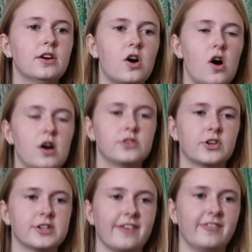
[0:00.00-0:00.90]
cons
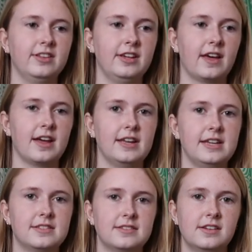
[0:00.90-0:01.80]
are definitely that
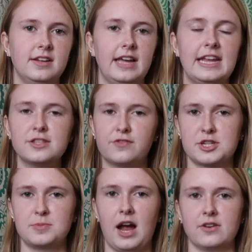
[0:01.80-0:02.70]
it is
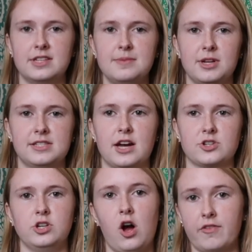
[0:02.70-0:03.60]
freshman housing, but it's
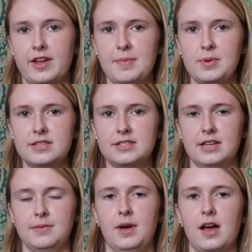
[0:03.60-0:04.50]
actually off campus.
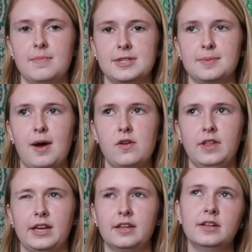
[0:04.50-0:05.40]
It's about
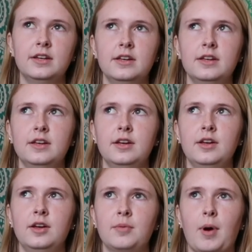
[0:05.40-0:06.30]
like
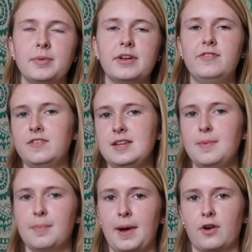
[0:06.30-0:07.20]
probably a
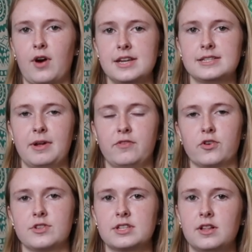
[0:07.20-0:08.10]
15-minute bike ride to my
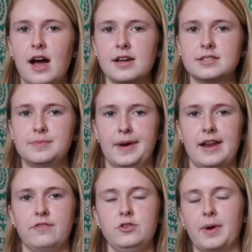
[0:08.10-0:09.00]
furthest class,
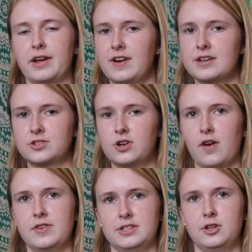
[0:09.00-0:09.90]
but if you bike faster,
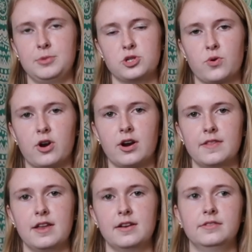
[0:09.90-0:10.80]
obviously it'll be shorter,
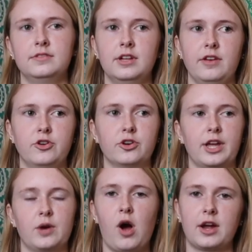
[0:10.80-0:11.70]
and then if you're
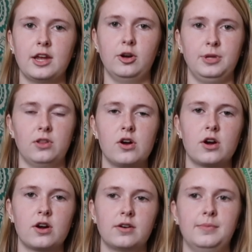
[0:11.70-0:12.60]
like walking, it'll be
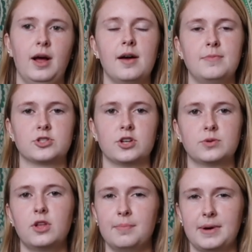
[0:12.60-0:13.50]
longer. There's
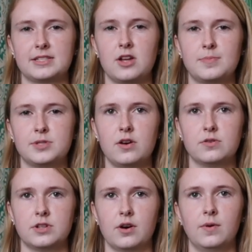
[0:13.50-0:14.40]
also a lot of bus stops though,
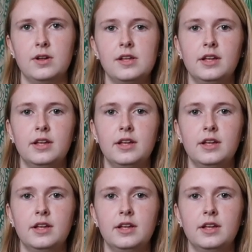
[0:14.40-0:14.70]
so